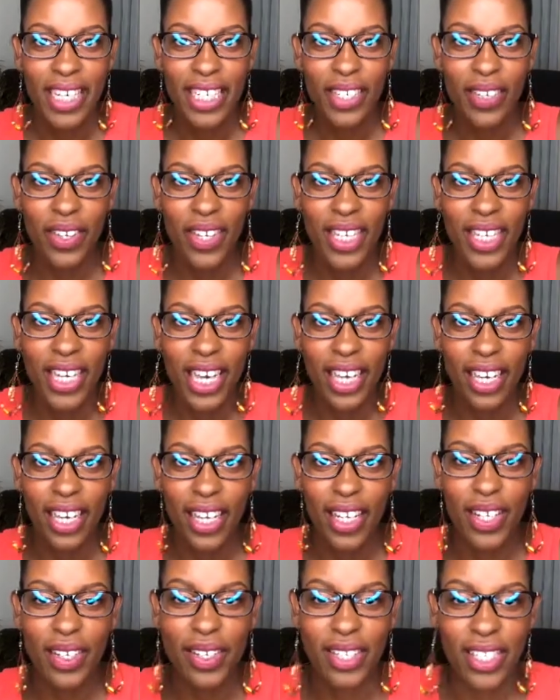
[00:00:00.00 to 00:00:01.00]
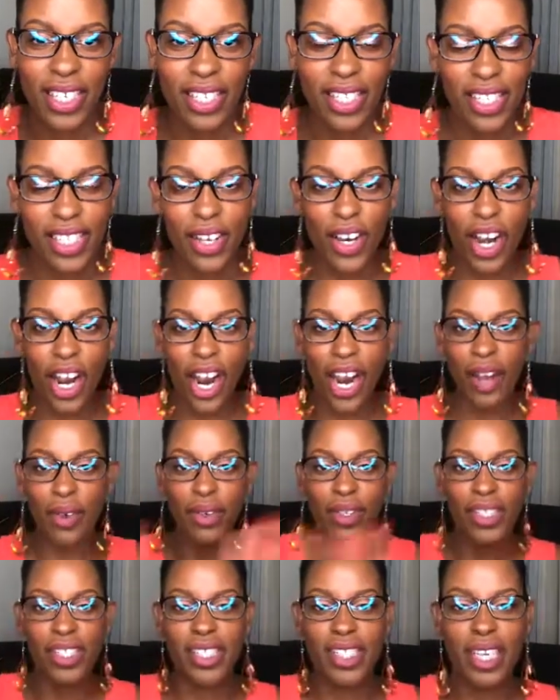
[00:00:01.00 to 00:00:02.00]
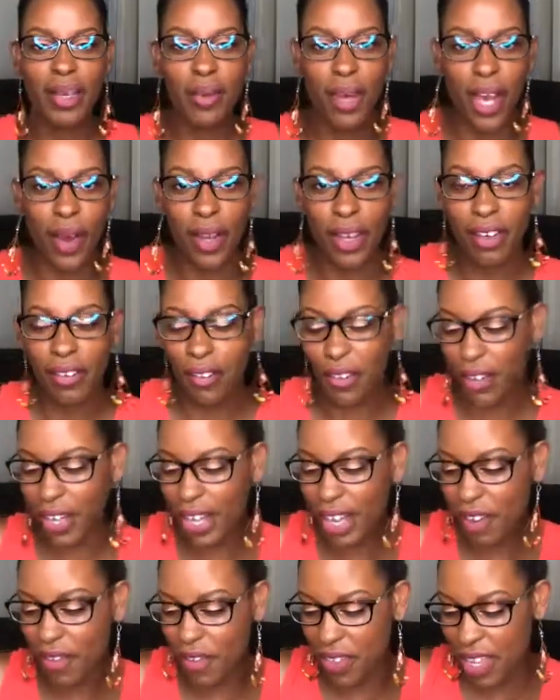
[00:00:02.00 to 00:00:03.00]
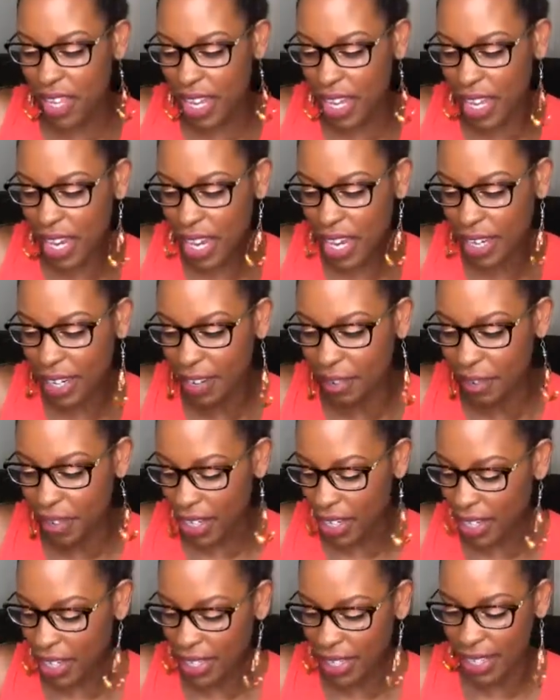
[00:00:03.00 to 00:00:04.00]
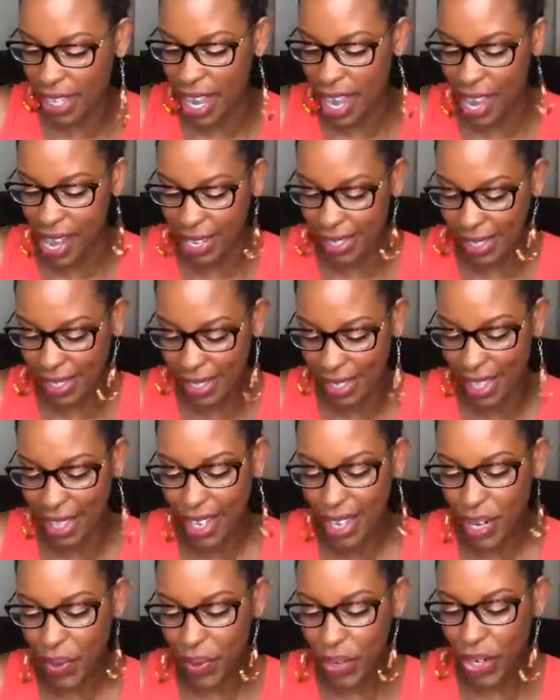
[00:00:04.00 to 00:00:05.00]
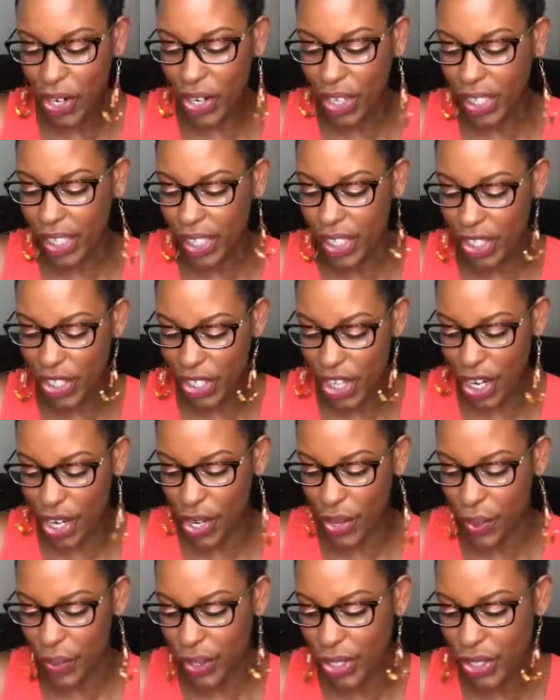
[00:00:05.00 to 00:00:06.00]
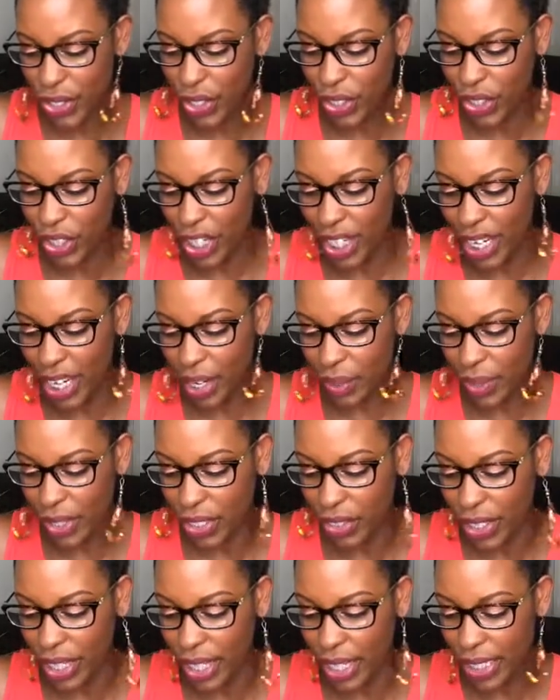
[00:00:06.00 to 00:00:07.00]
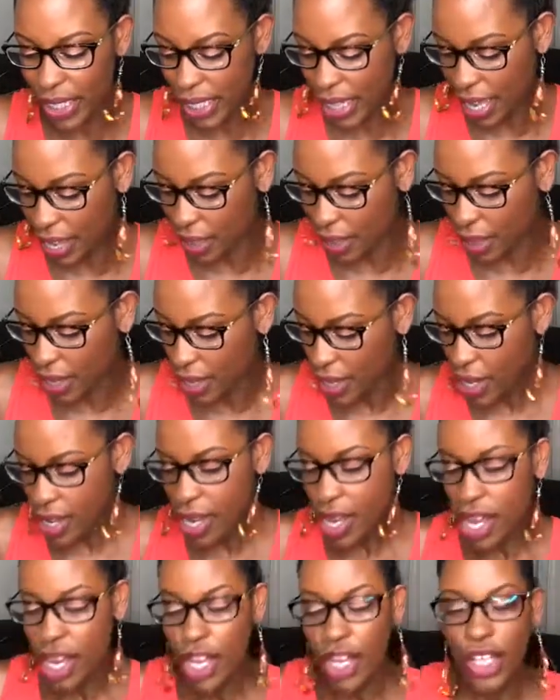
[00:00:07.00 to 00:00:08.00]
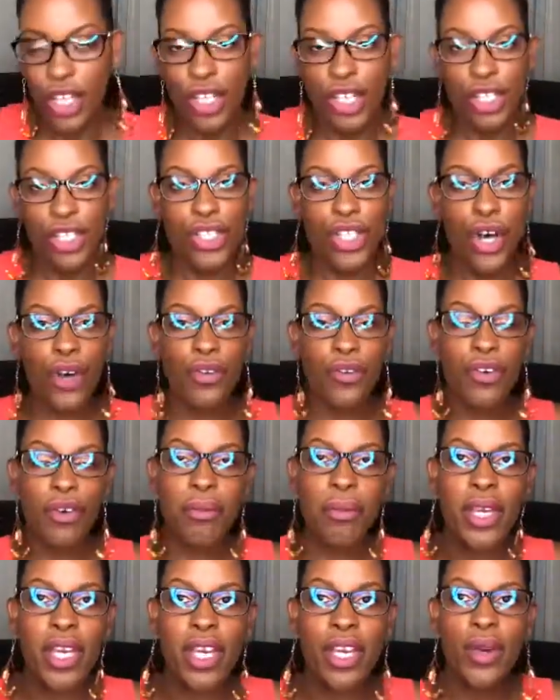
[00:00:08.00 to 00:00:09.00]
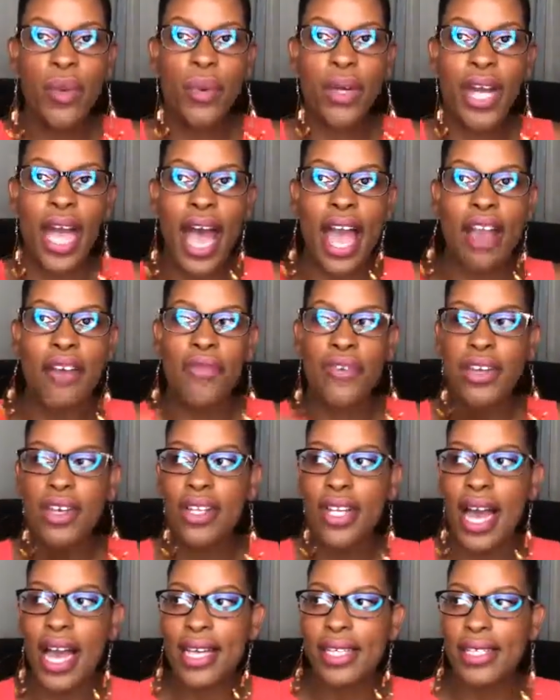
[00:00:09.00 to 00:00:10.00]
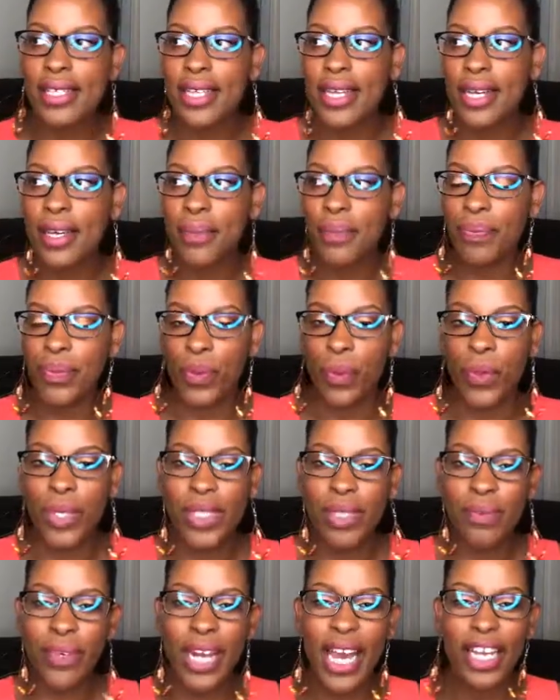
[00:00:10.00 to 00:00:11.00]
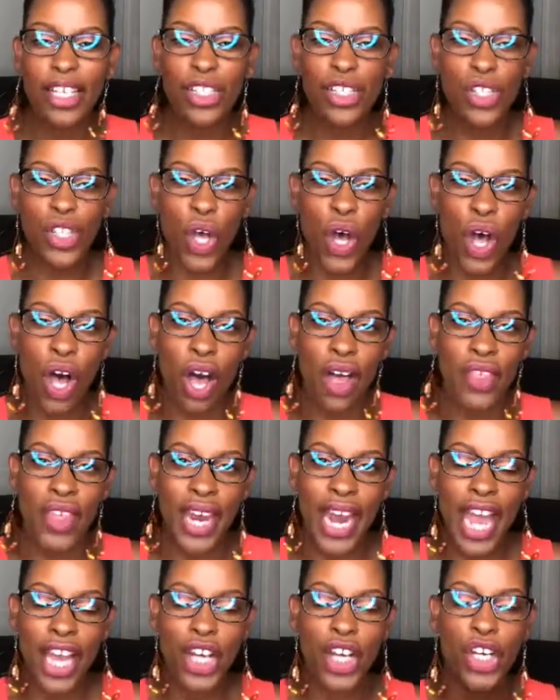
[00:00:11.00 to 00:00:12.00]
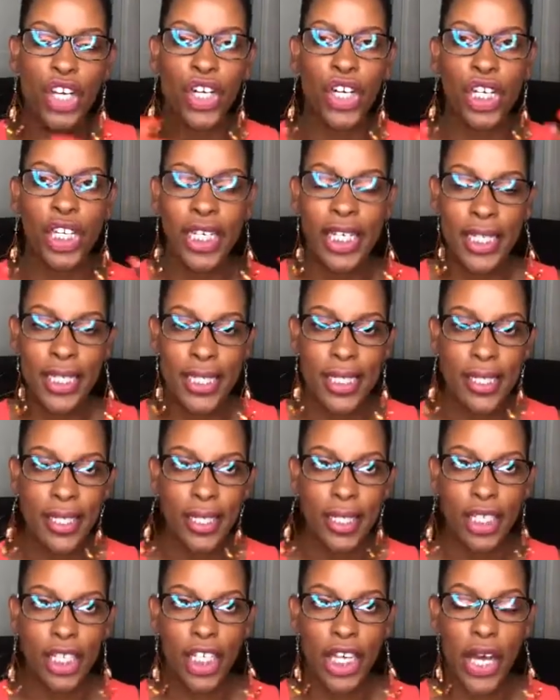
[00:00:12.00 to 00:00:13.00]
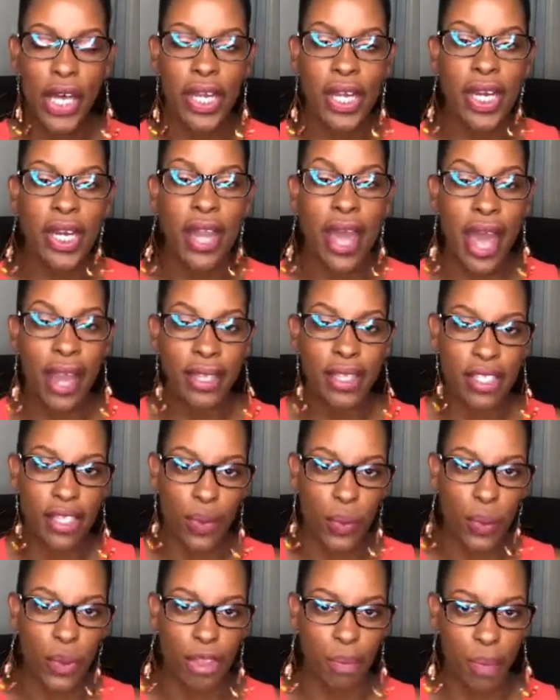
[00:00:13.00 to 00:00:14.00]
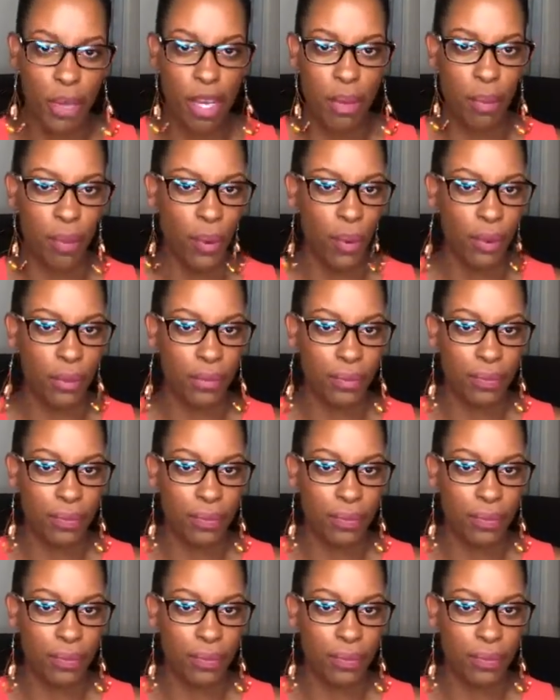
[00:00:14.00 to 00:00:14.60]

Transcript: don't think I can close this. So, all right, we'll just keep going. Forgive the inconvenience, guys. We're early in the show. We're still learning. We're still getting it together. So for me, when I realized it was when I saw that I couldn't connect with people.